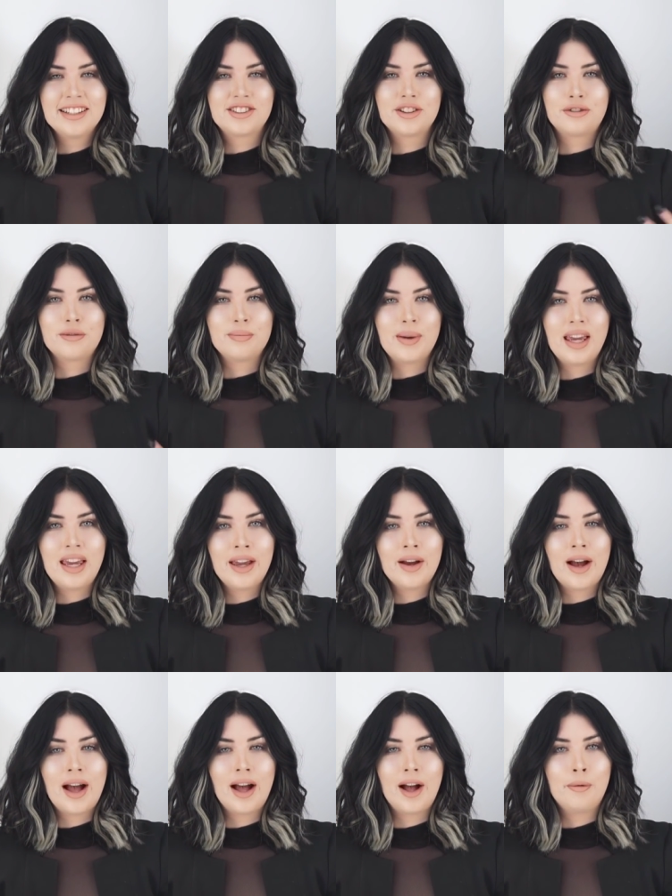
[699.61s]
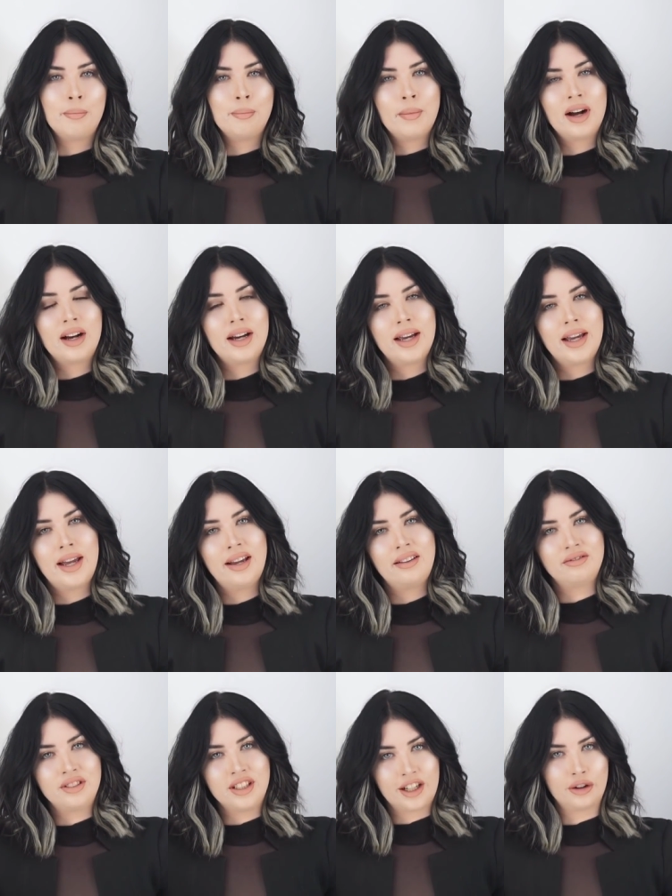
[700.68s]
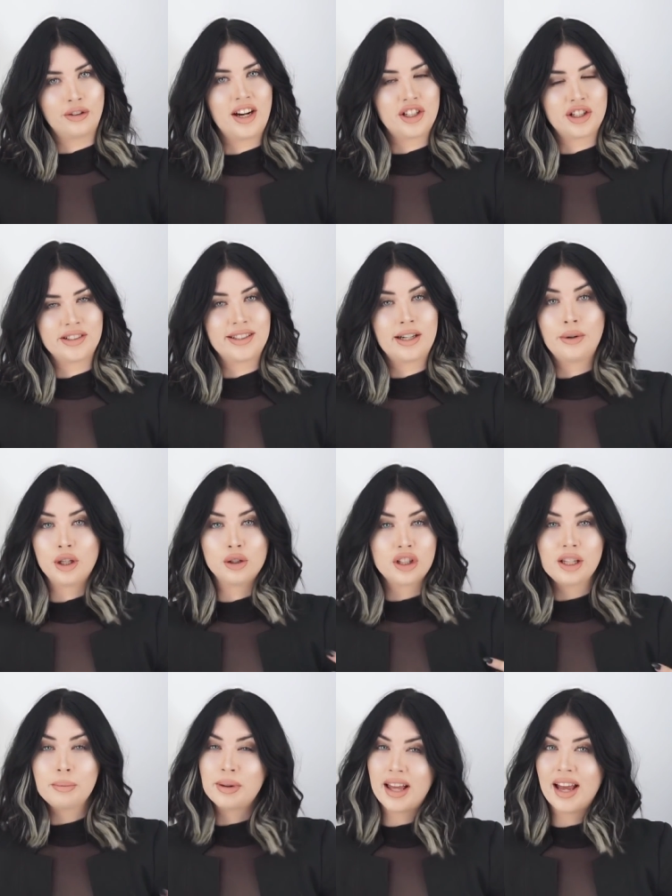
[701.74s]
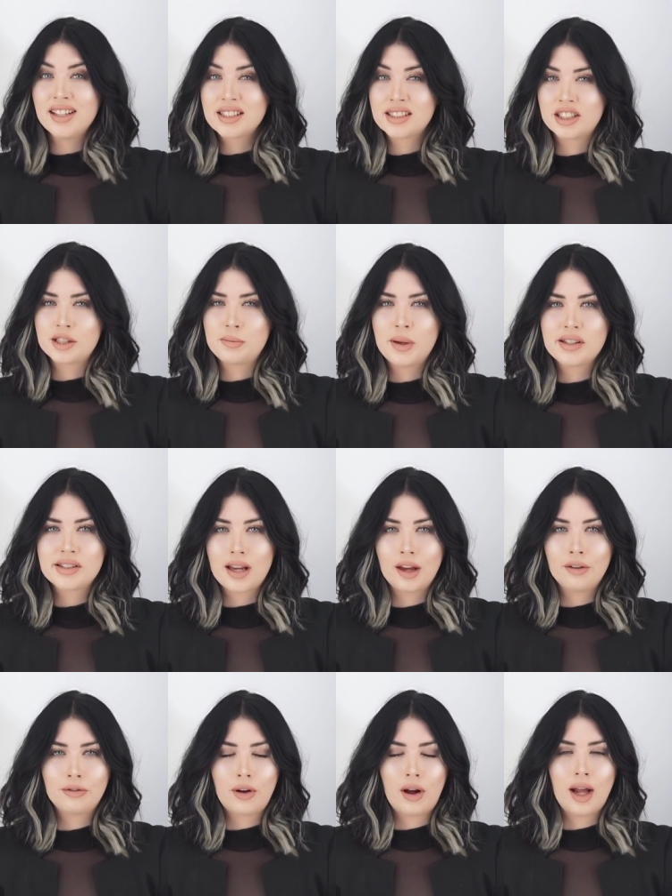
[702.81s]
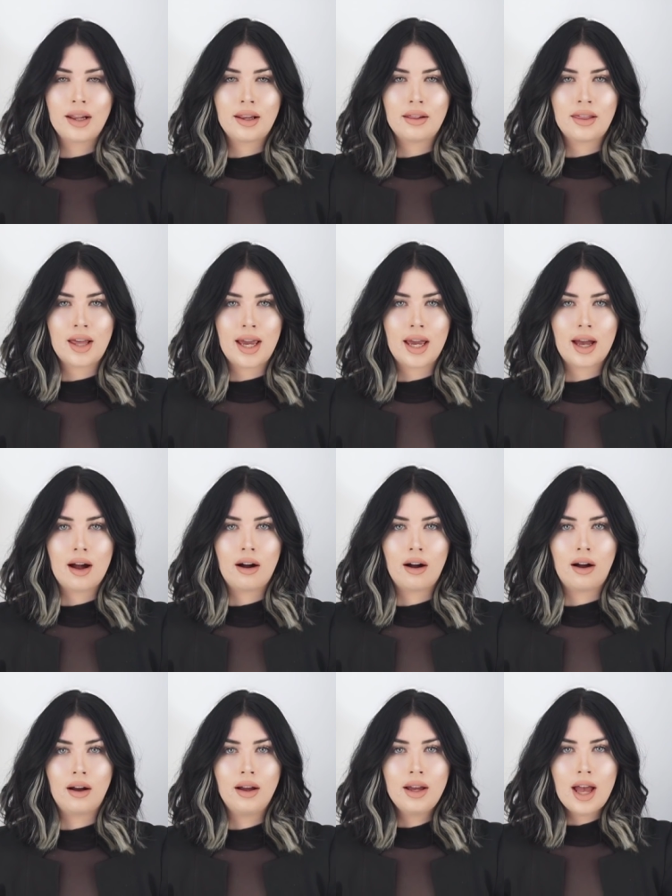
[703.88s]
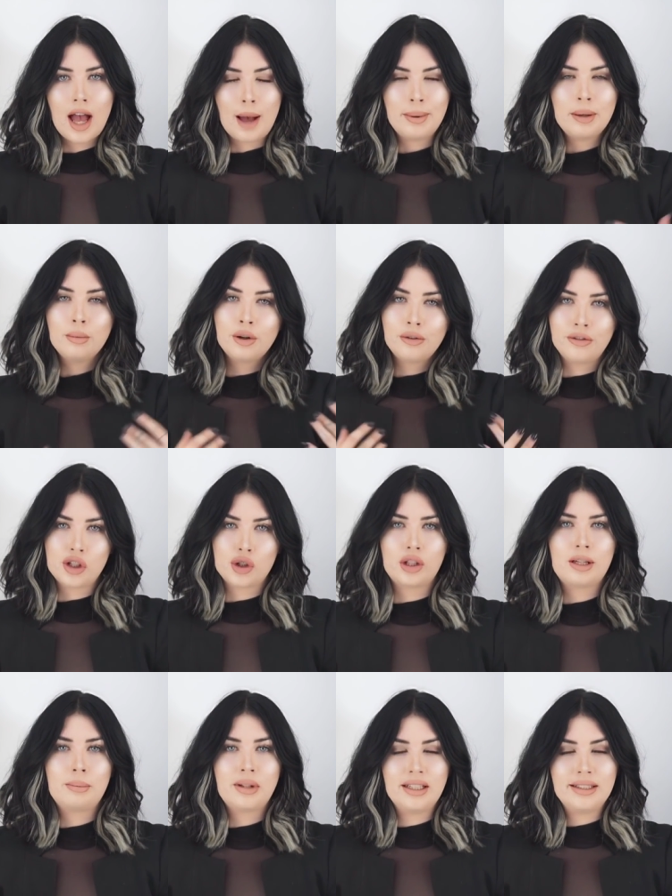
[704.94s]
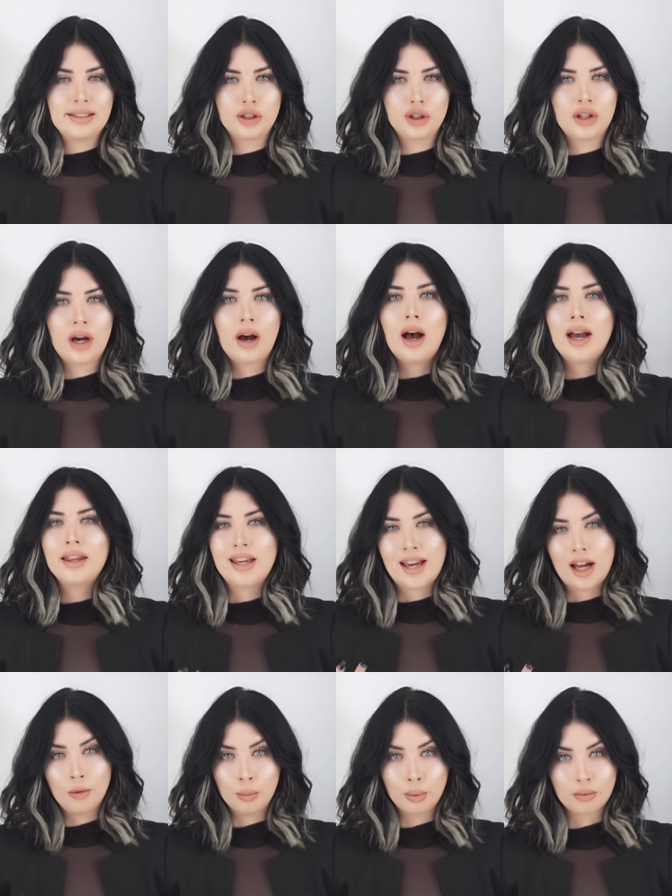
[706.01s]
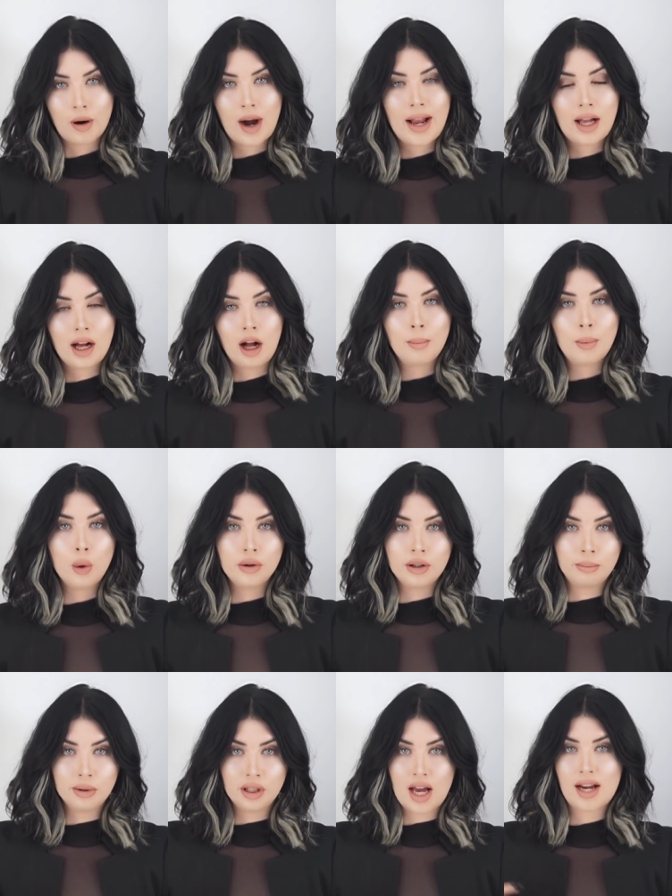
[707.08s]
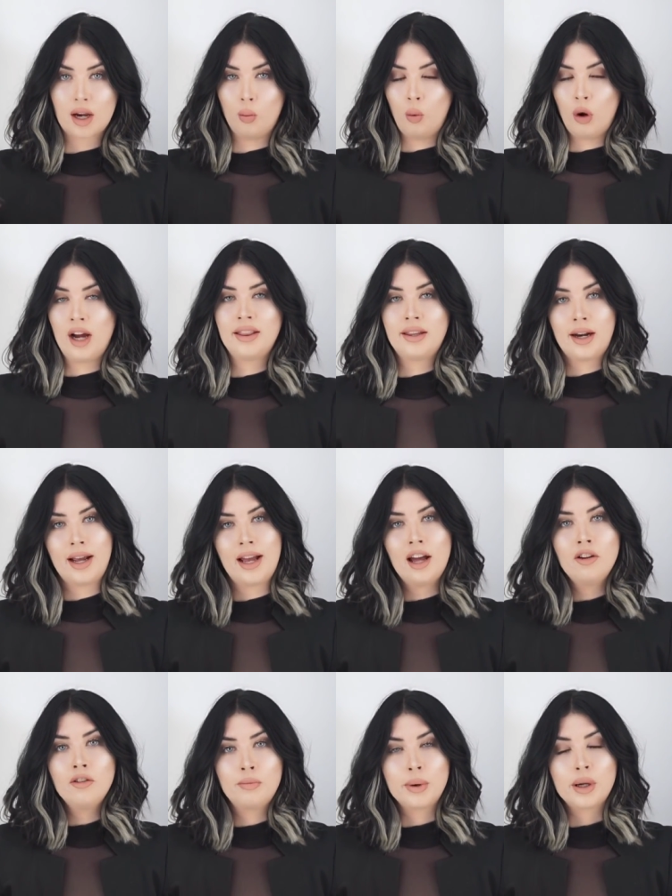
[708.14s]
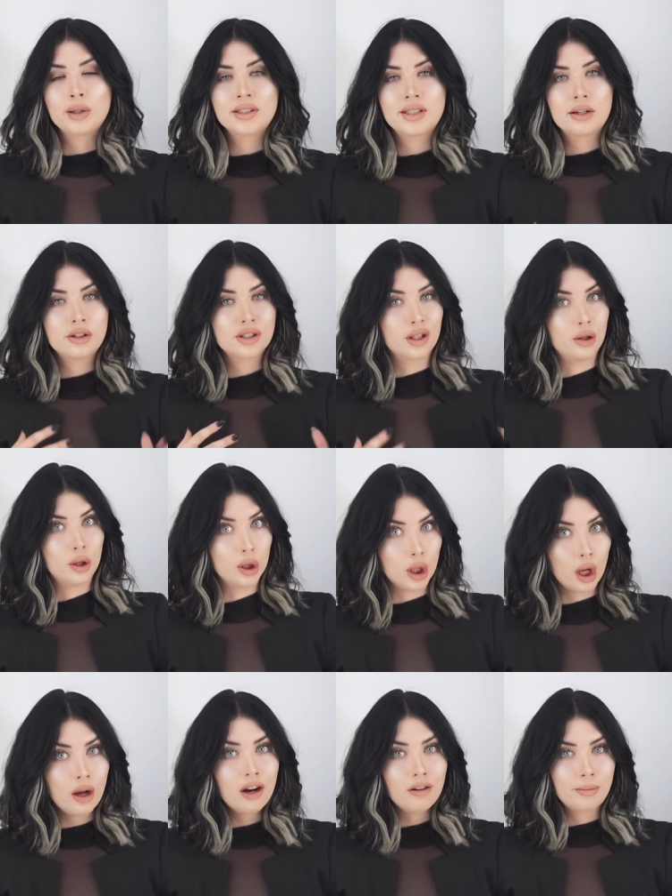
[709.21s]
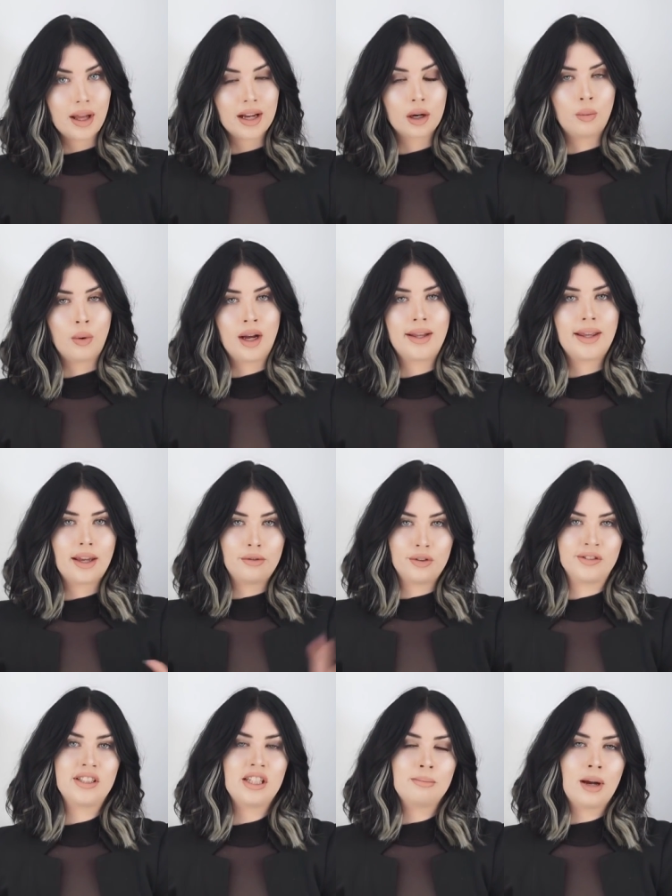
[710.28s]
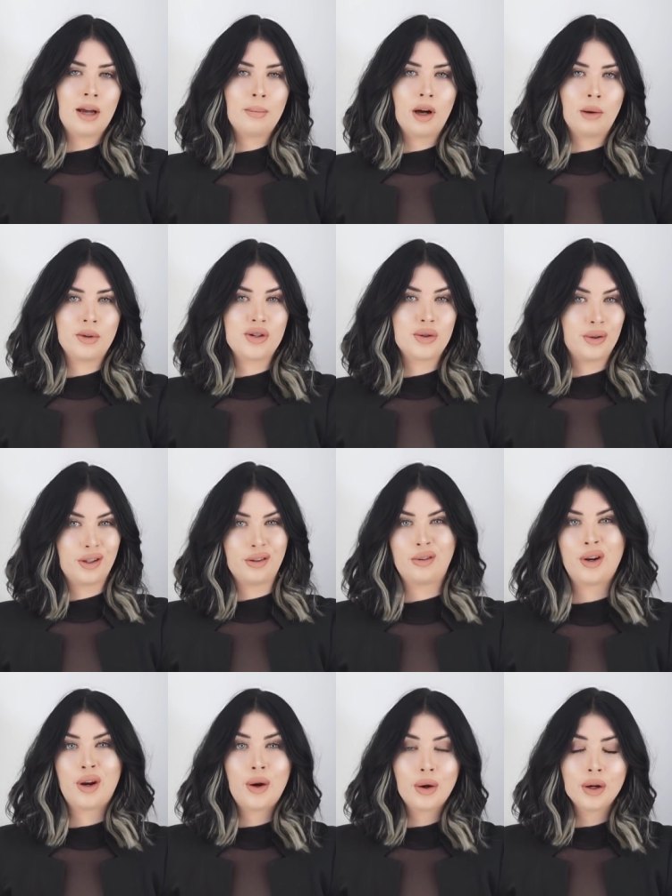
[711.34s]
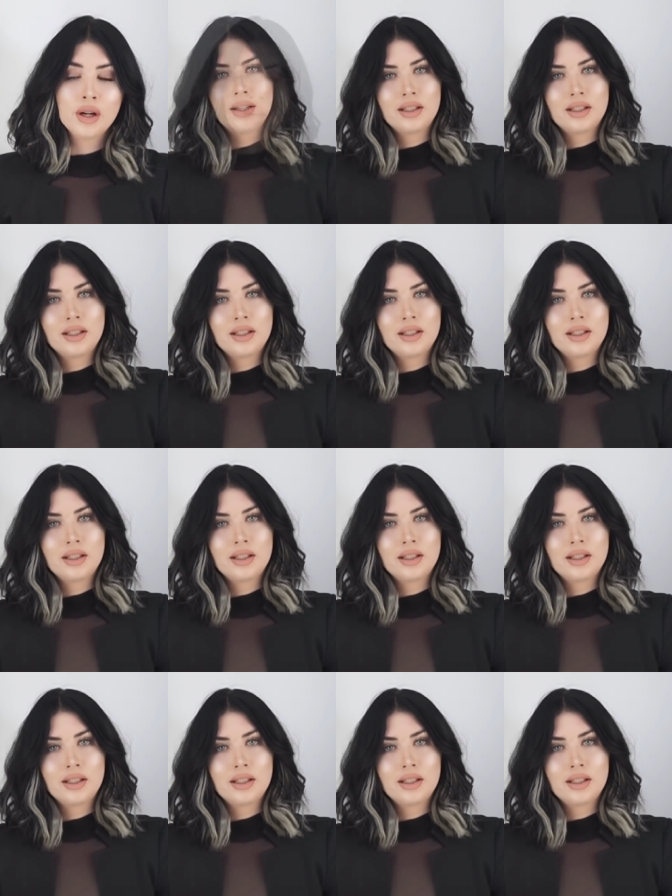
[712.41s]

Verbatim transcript: So for me, um, my decorations now are usually plants just because I find that they are a bit more visually pleasing to the eye. They help break up all the black and white that I have because there is a lot of black and white. Like if you've seen my apartment tour, you'll know.